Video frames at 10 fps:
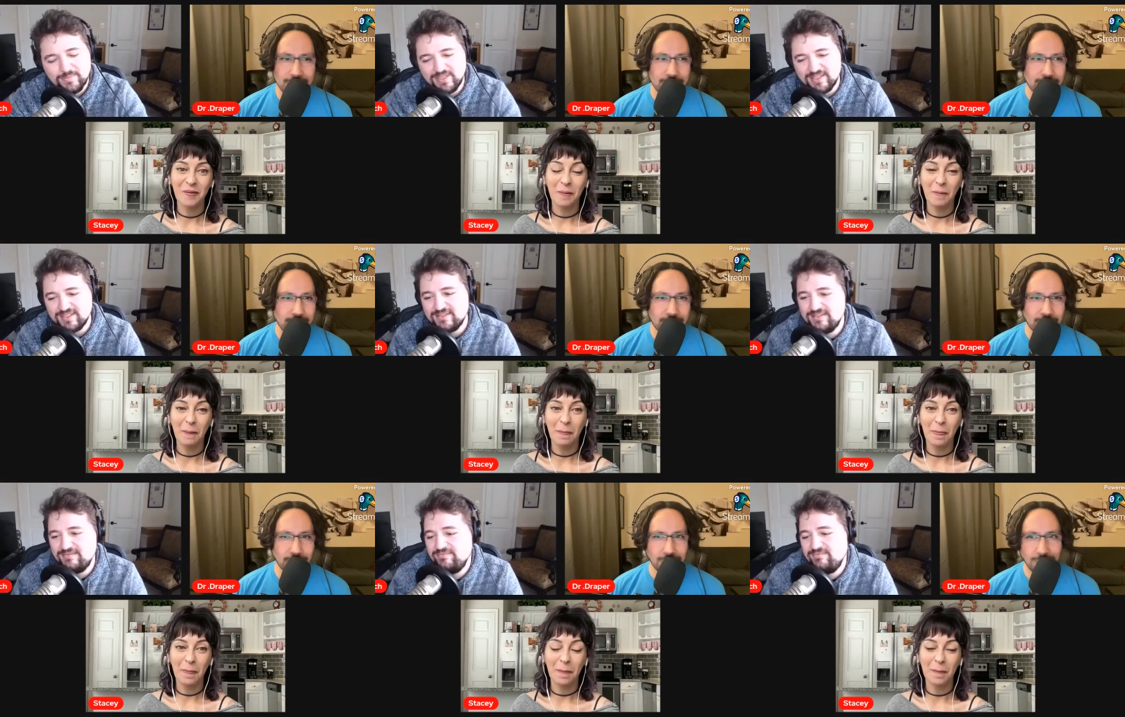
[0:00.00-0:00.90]
Speaker 1: Like a, uh,
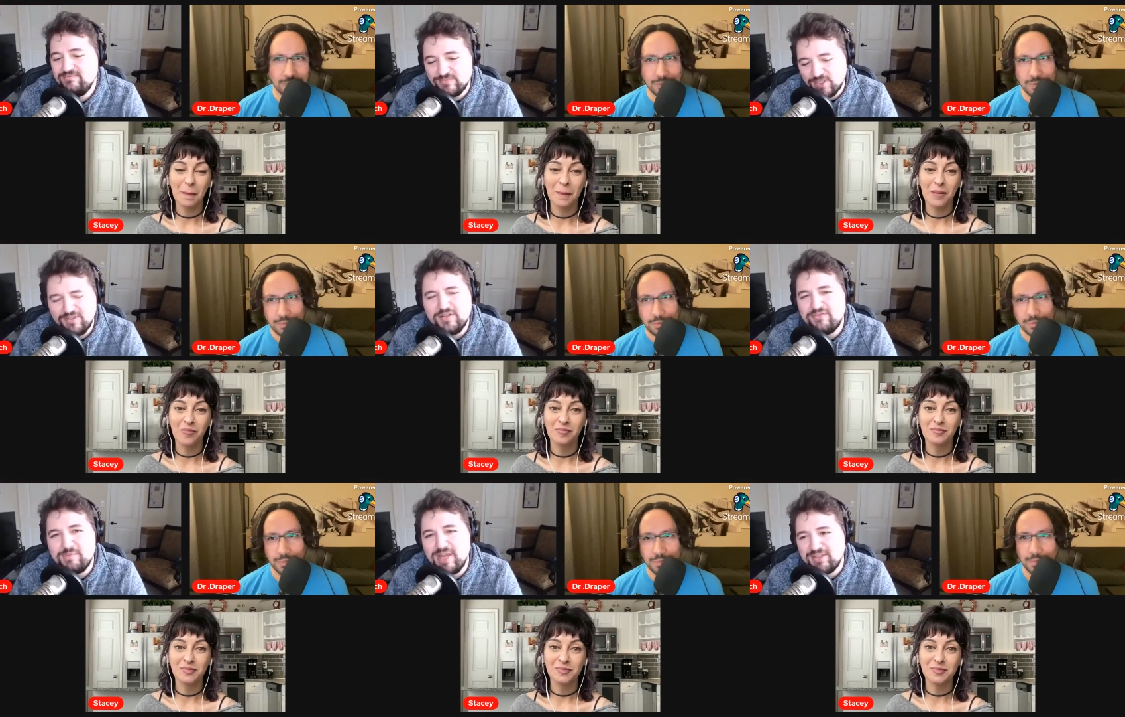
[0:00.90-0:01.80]
good good
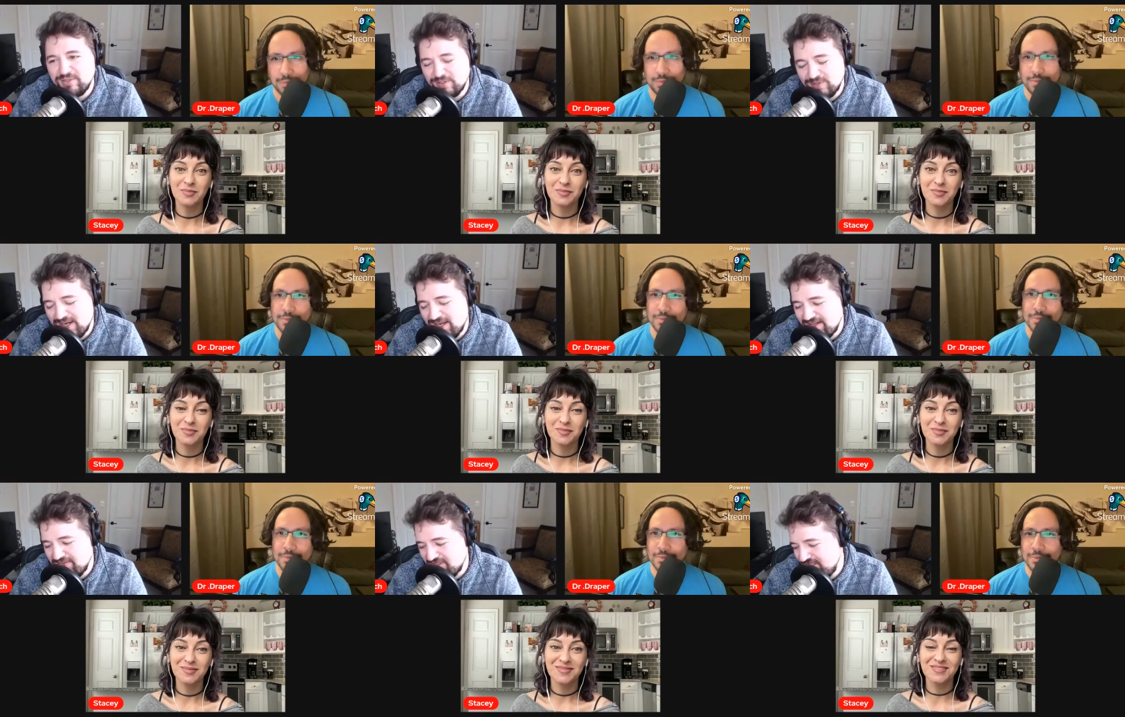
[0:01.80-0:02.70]
for Matthew Lillard. I, I,
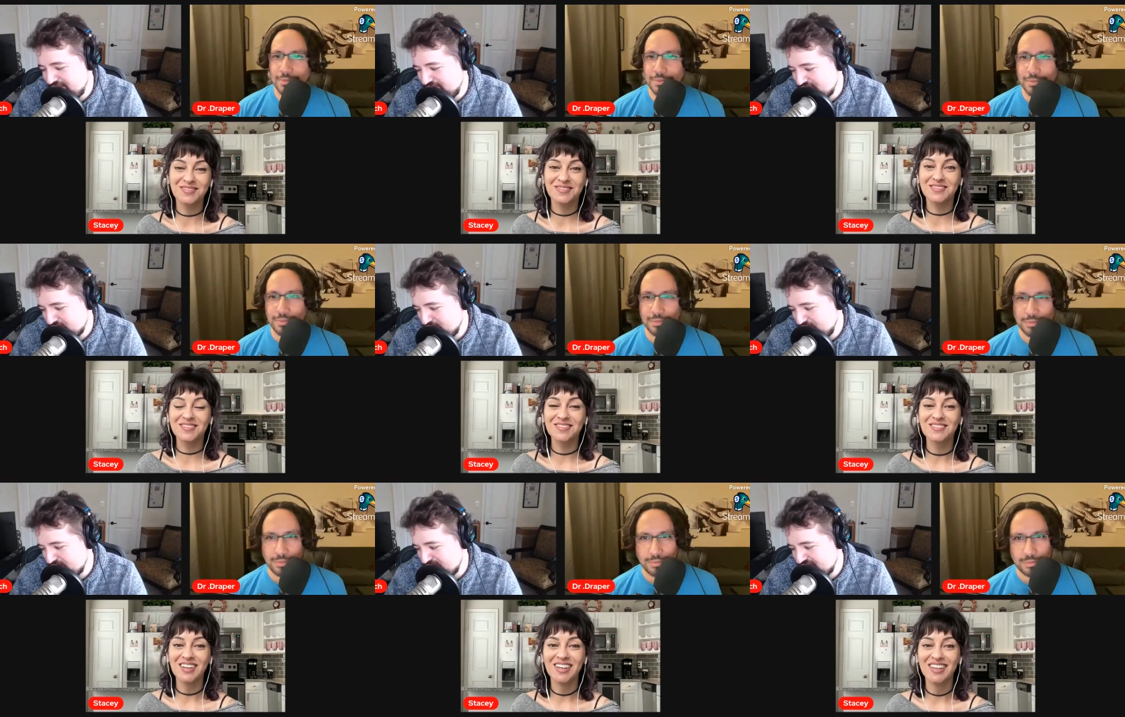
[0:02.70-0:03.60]
don't have any I don't have any sore
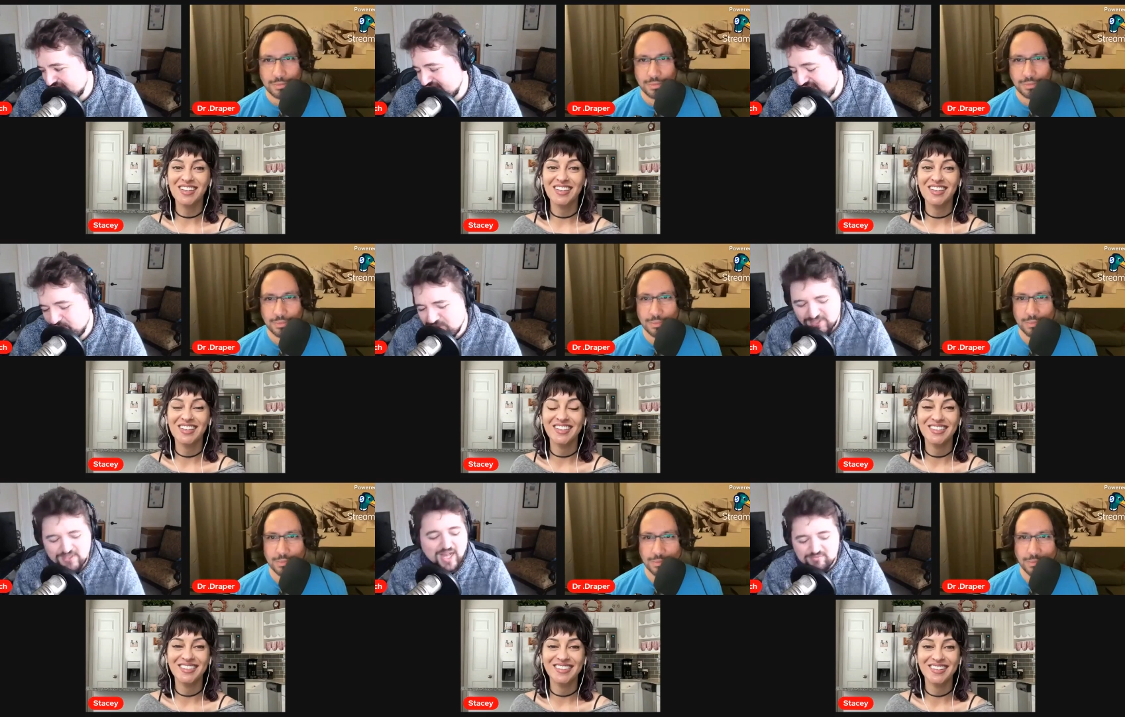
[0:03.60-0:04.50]
bones about that guy. Well,
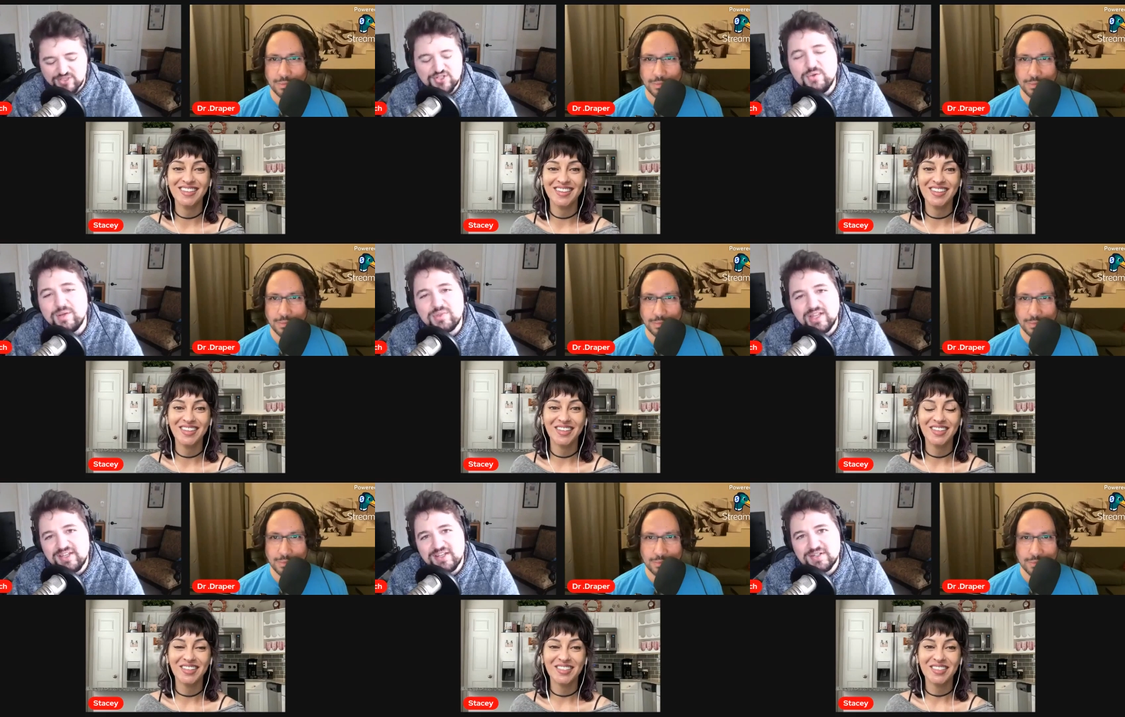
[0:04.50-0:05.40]
good. Uh, shoot, I'm
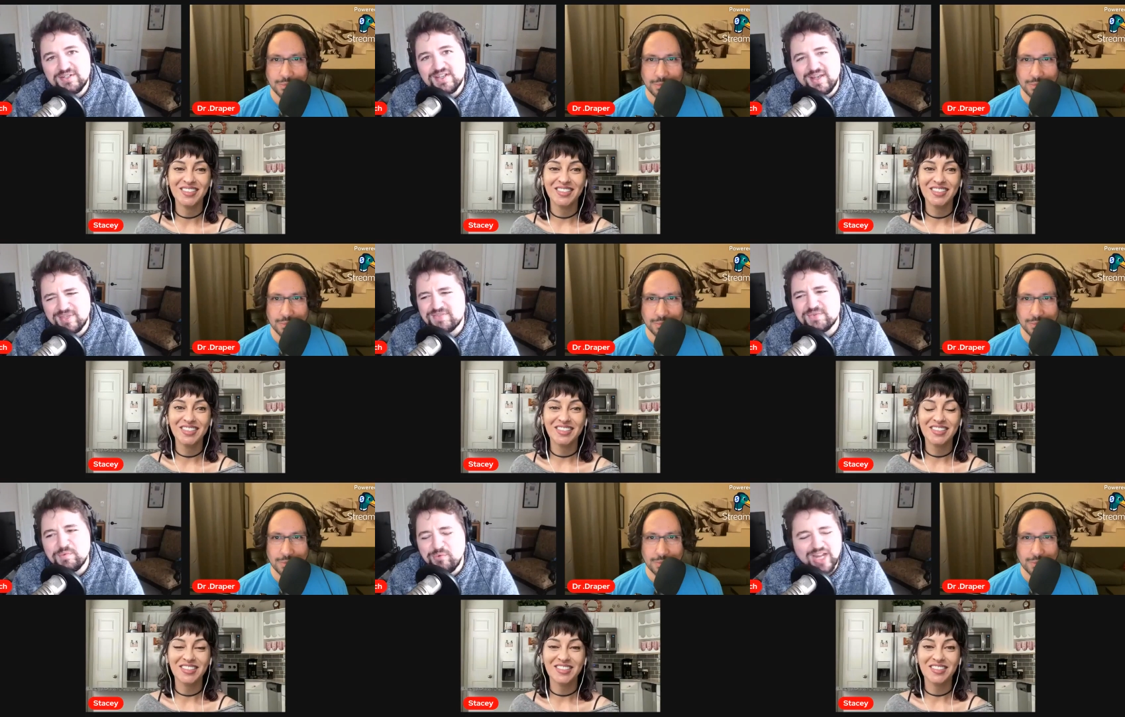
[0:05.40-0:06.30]
glad you had a good time. Thanks
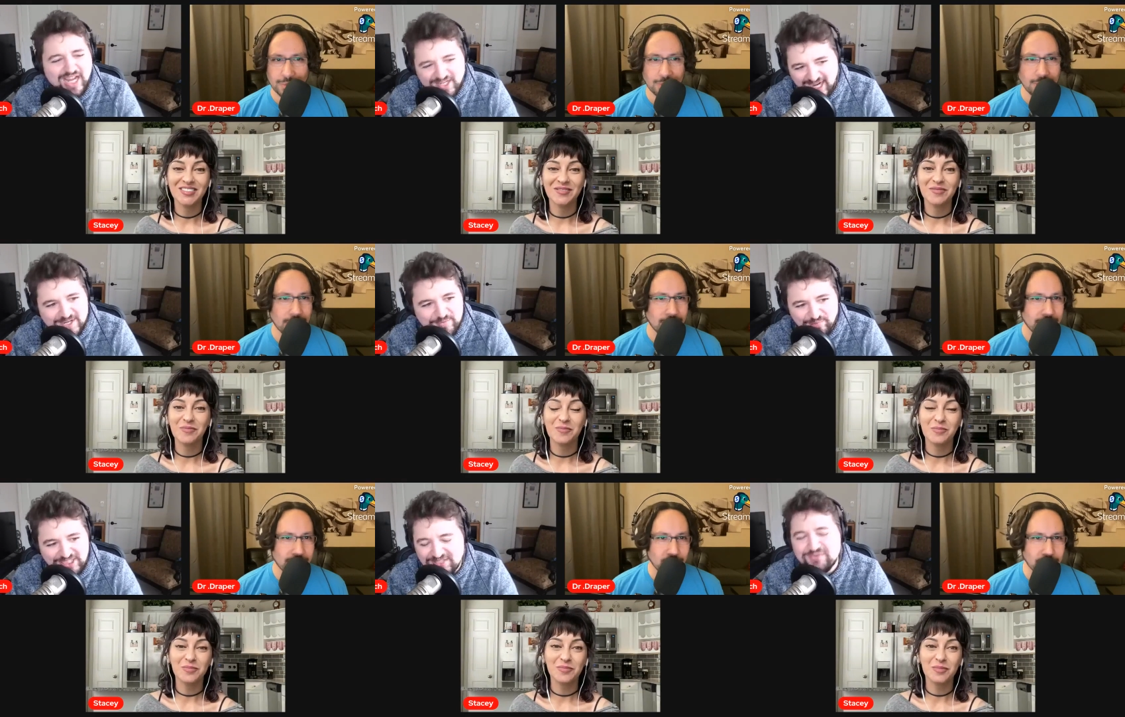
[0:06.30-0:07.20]
for reporting. I, I
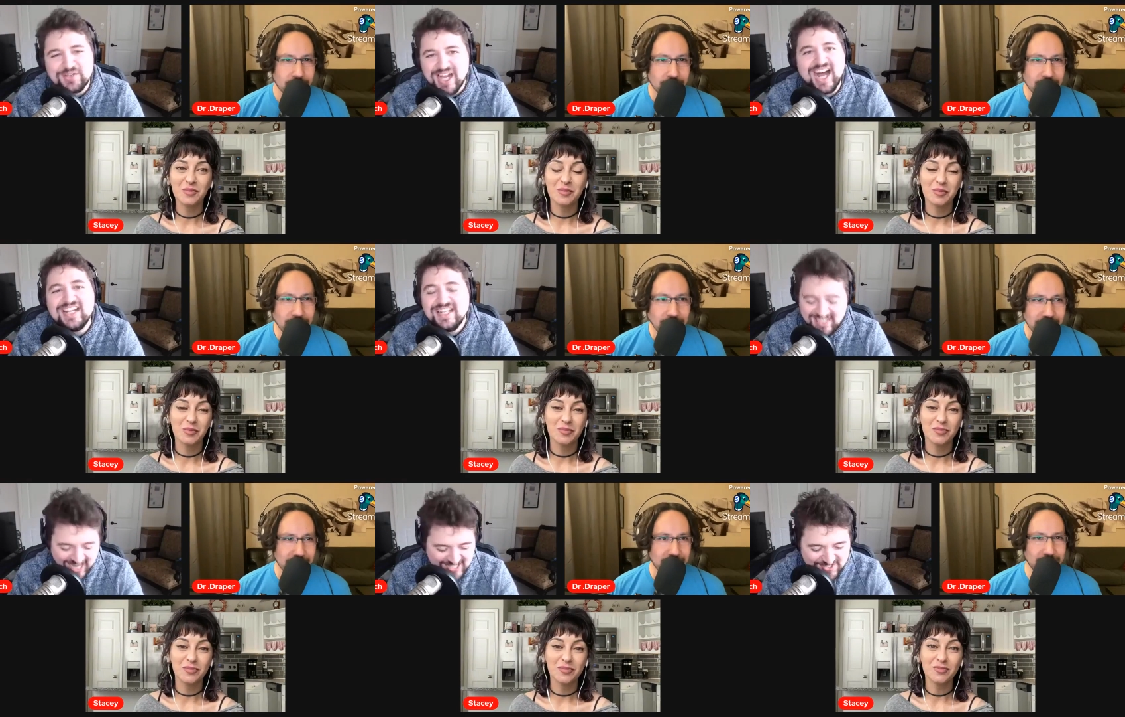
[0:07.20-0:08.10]
completely forgot.
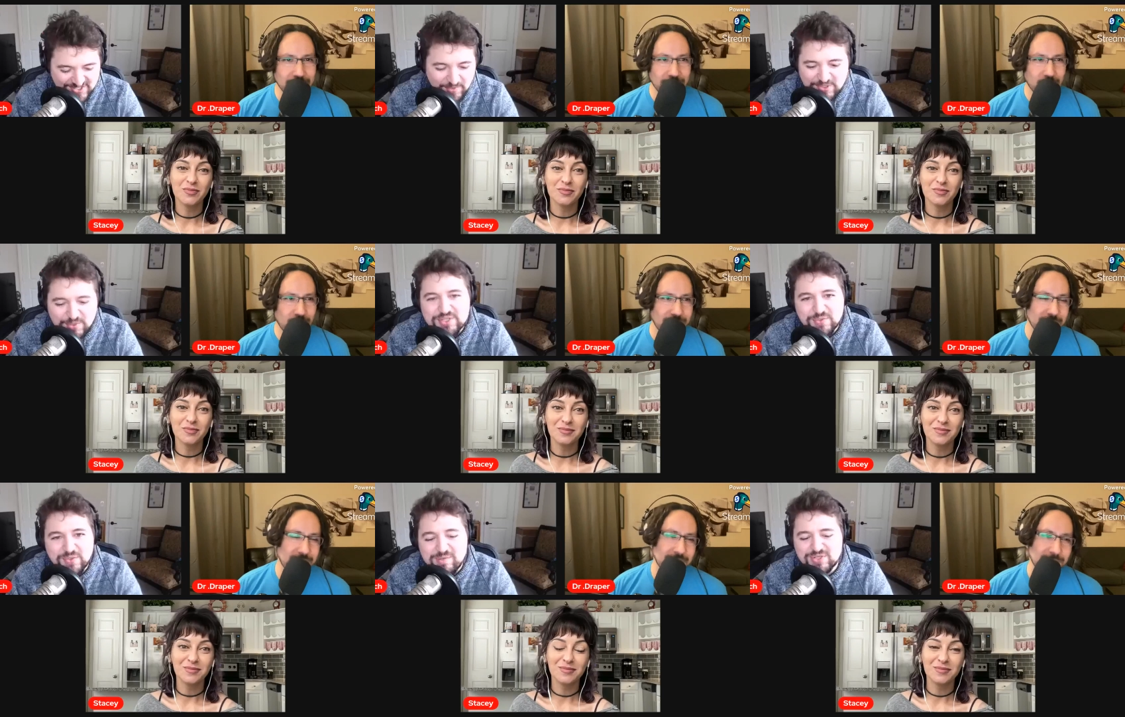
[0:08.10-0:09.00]
Yes, you went to a
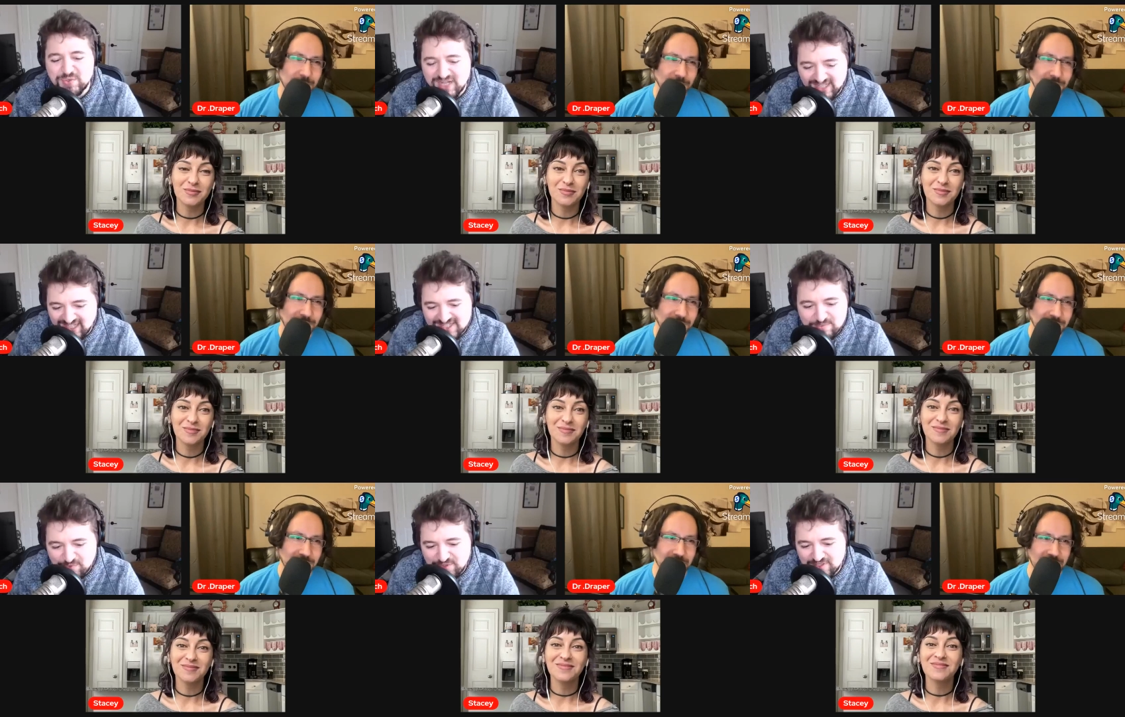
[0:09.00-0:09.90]
scream screening. That's
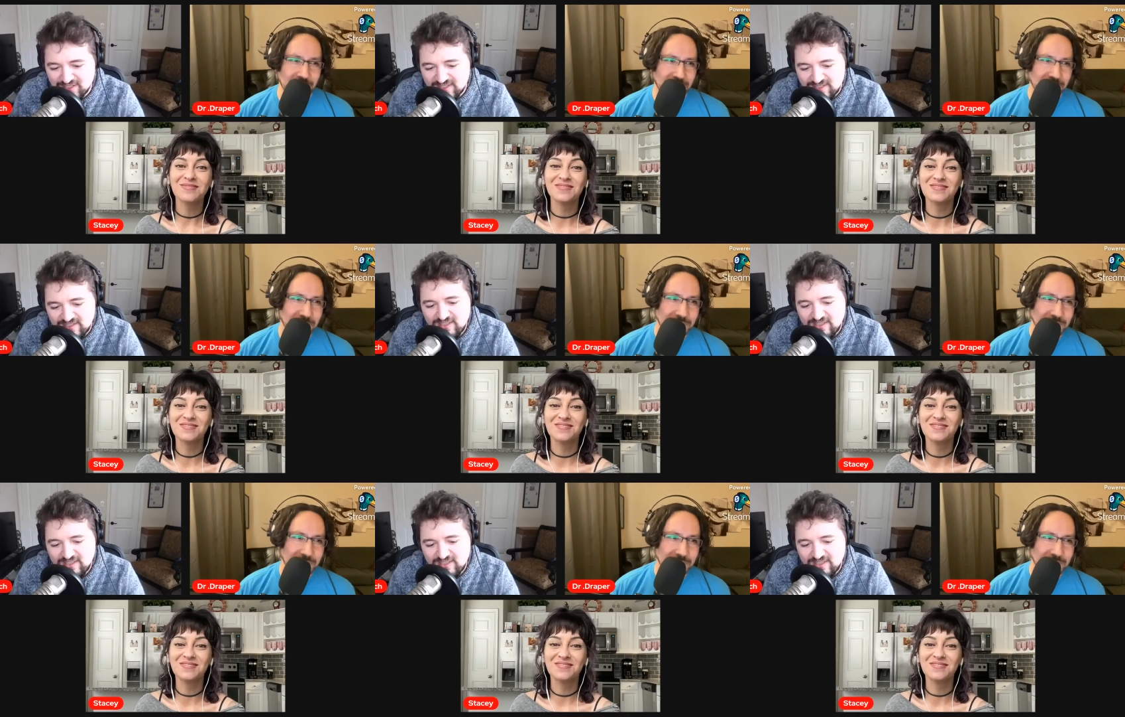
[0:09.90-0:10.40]
important.